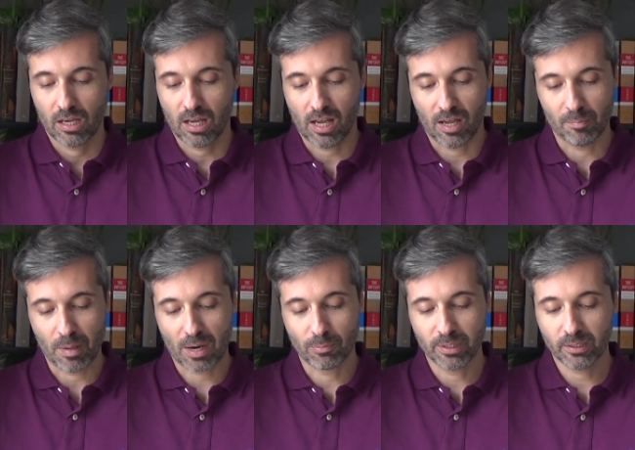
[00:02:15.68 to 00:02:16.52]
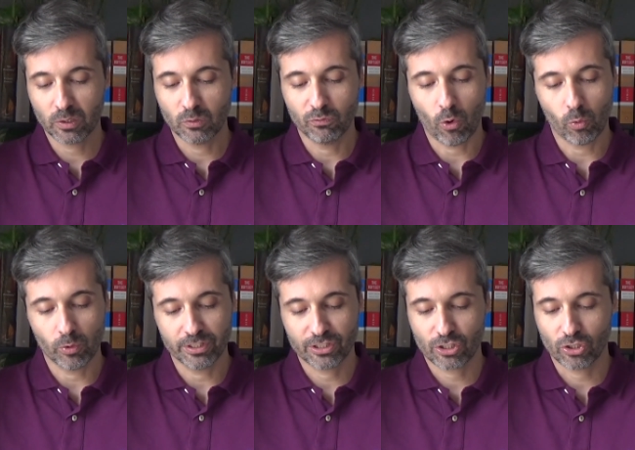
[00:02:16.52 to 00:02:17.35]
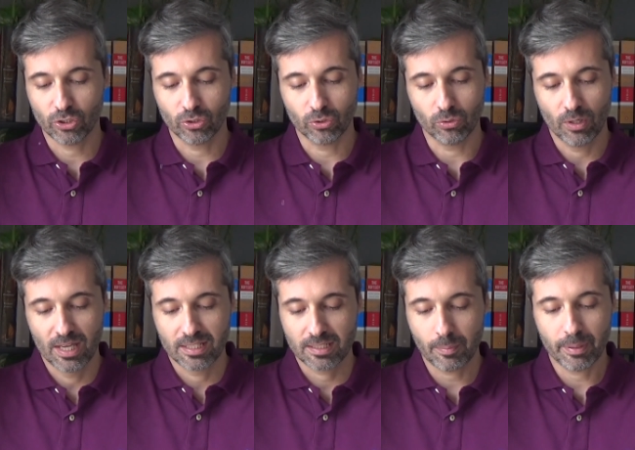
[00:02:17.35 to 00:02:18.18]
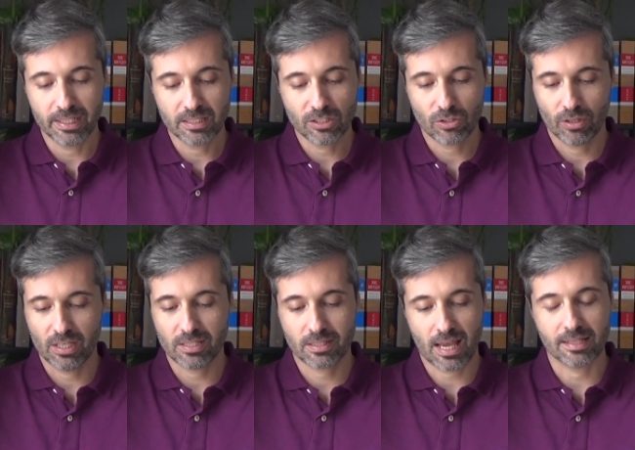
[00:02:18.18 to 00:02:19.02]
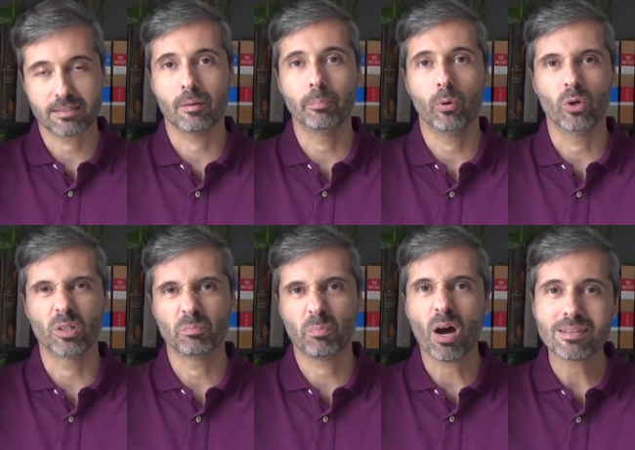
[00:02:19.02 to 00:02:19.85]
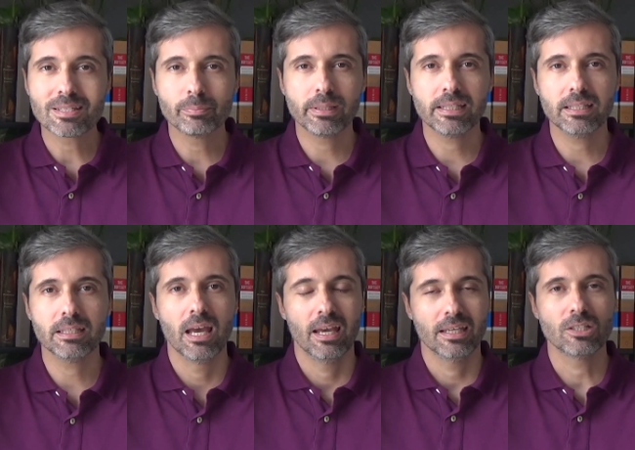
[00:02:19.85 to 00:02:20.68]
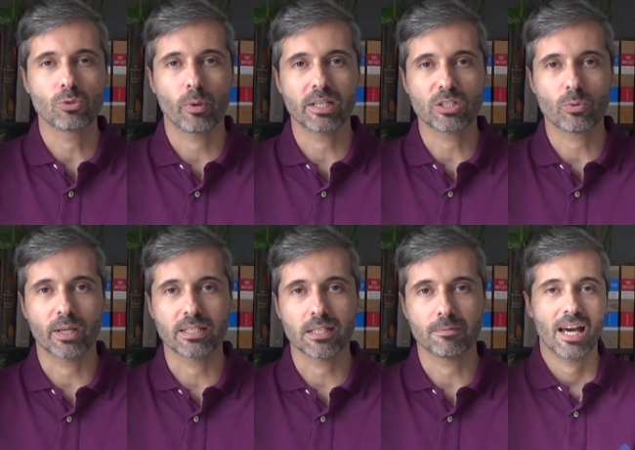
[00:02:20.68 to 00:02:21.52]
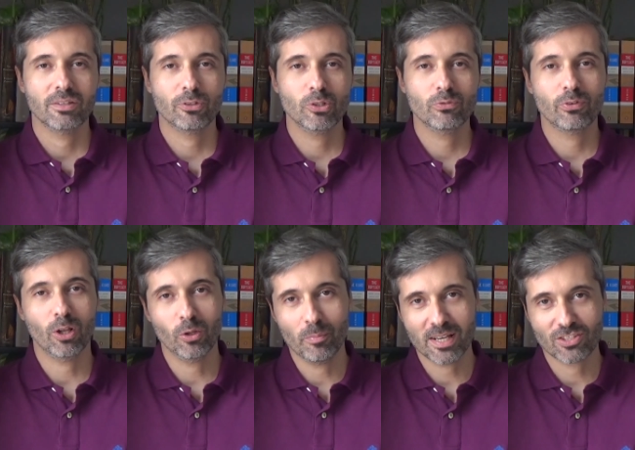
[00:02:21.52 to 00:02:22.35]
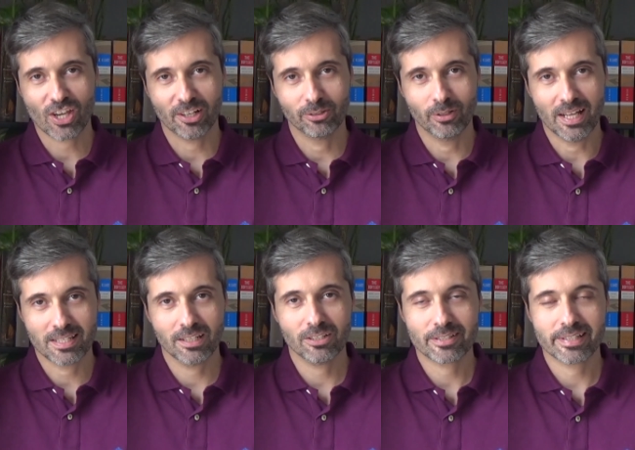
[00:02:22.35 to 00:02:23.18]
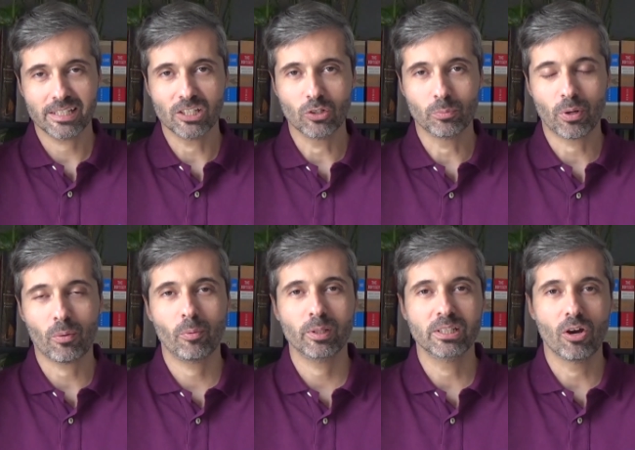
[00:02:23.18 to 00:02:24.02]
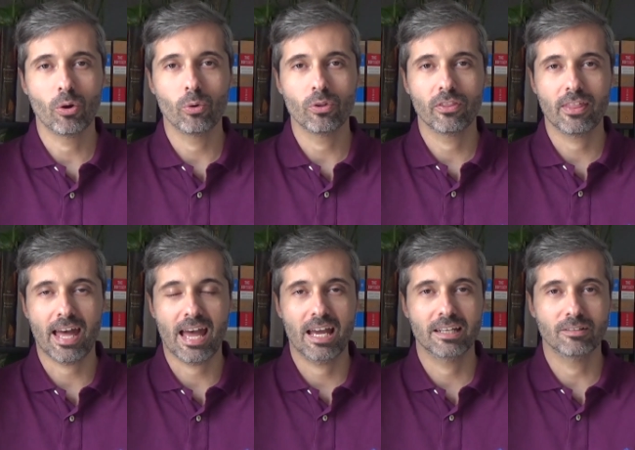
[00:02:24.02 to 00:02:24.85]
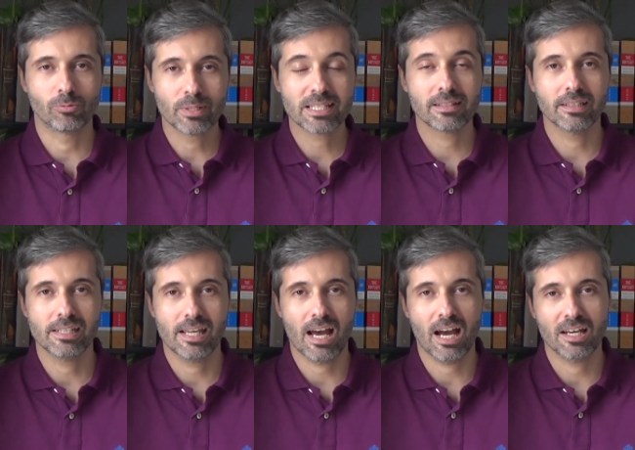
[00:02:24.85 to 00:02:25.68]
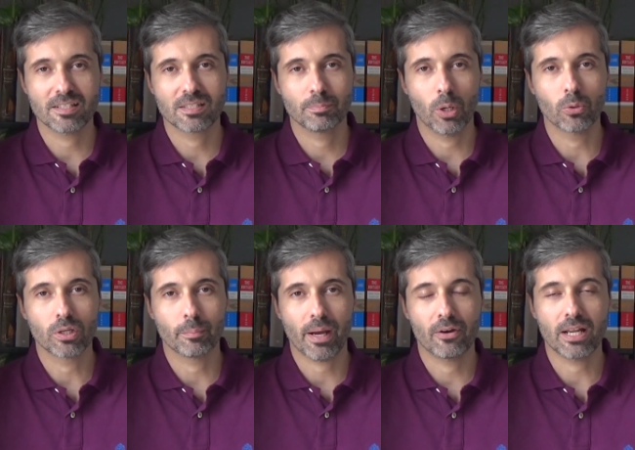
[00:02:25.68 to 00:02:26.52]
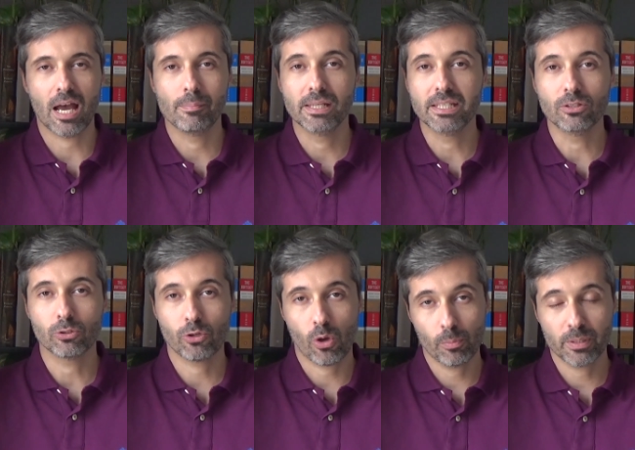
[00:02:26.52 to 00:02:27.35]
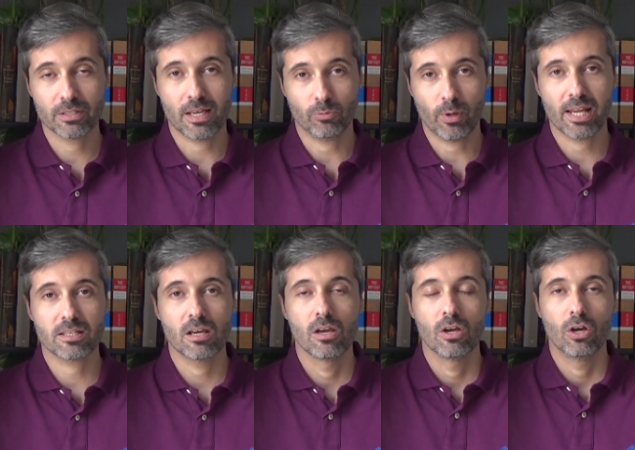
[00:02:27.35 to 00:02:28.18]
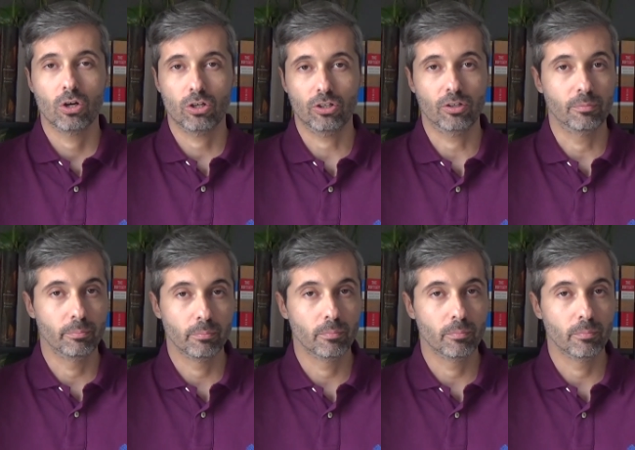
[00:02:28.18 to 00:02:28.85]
I'm really looking forward to dipping into this at some point, possibly in 2020. And if you follow my channel assiduously, you probably know that recently I spoke about Amélie Nothomb because I read her